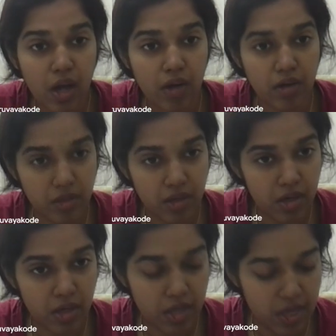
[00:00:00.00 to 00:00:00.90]
consider
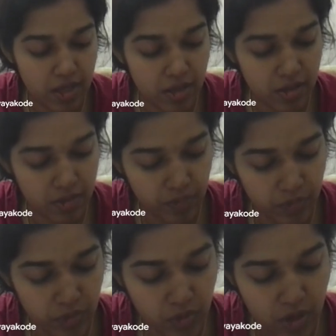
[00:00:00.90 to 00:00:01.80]
a case.
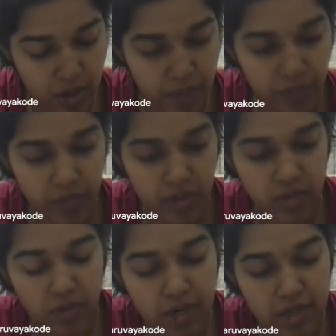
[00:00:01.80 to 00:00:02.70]
Okay, so